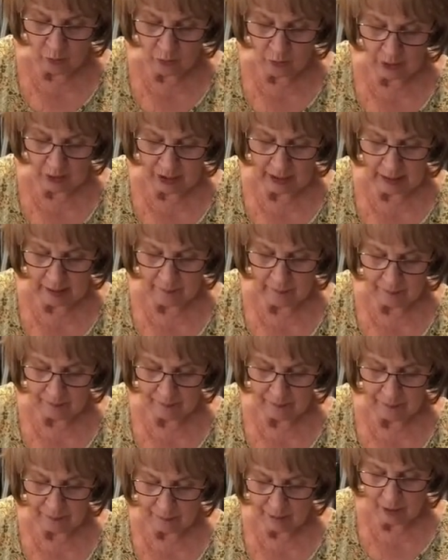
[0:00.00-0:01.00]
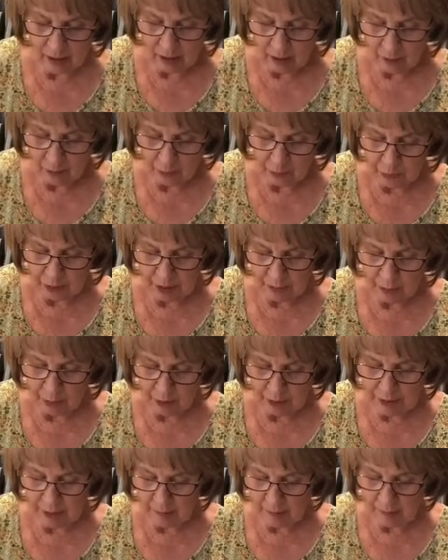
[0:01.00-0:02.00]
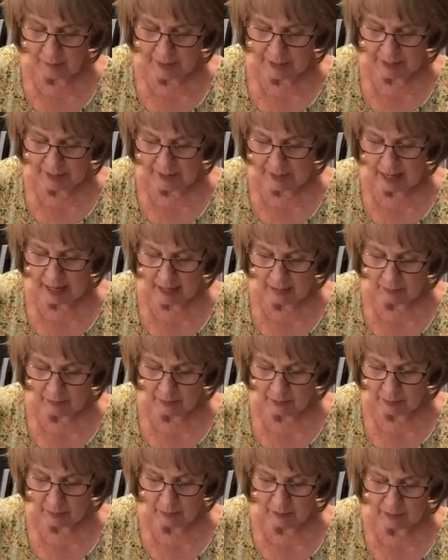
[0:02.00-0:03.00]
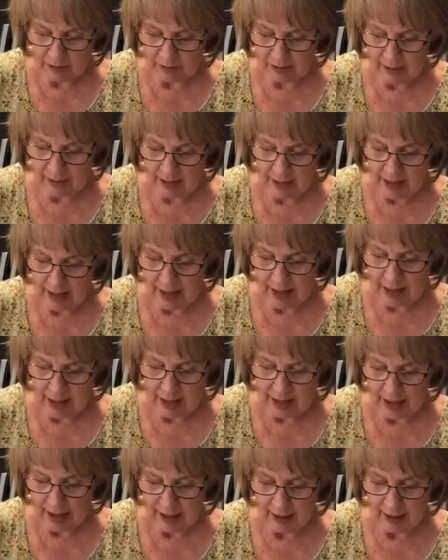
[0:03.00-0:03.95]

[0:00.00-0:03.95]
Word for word: pretty, pretty, pretty, midnight blue sky.